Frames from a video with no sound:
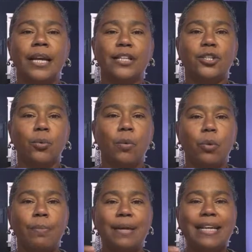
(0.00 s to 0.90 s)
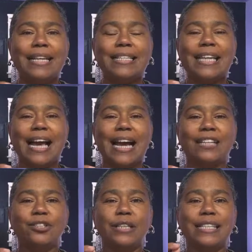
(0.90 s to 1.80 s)
And so when we begin to
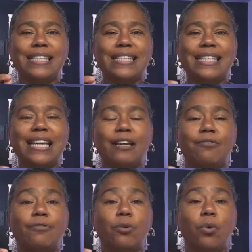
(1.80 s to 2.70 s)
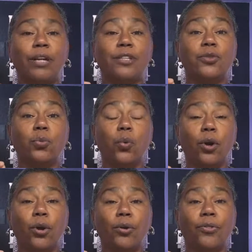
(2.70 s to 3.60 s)
actually see it for what it's
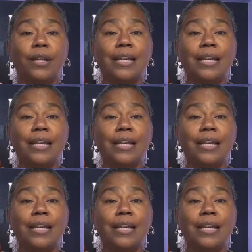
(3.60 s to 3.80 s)
worth